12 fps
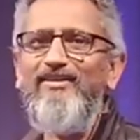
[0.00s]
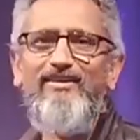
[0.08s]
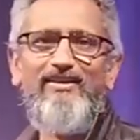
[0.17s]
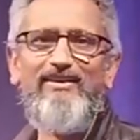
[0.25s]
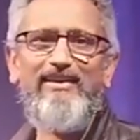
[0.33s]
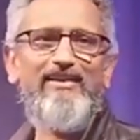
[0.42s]

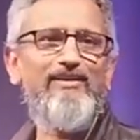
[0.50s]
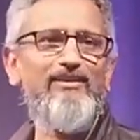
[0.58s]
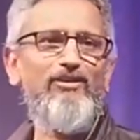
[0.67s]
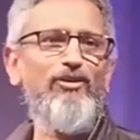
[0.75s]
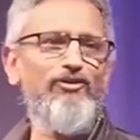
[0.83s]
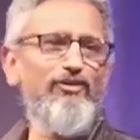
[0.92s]
Here at
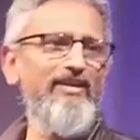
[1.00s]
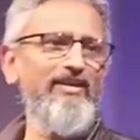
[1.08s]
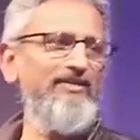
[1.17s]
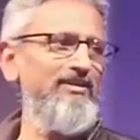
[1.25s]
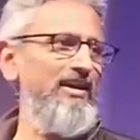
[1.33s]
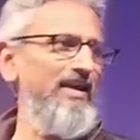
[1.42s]
Intel already
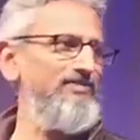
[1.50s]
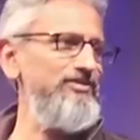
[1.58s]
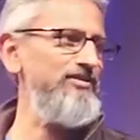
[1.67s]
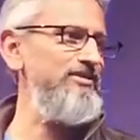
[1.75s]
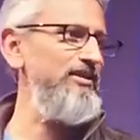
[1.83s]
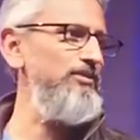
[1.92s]
in the last
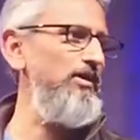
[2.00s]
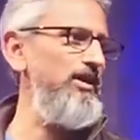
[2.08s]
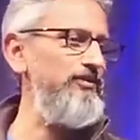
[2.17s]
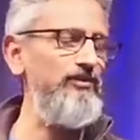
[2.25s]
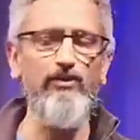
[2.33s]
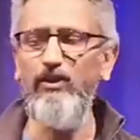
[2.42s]
16
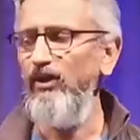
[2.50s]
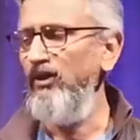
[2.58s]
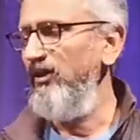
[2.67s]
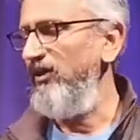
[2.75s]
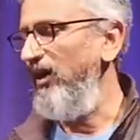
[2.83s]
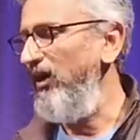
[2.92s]
months.
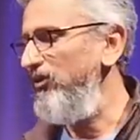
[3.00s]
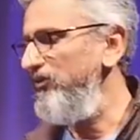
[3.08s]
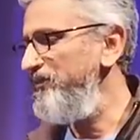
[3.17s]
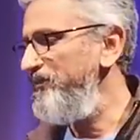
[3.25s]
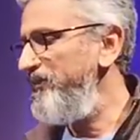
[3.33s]
Now,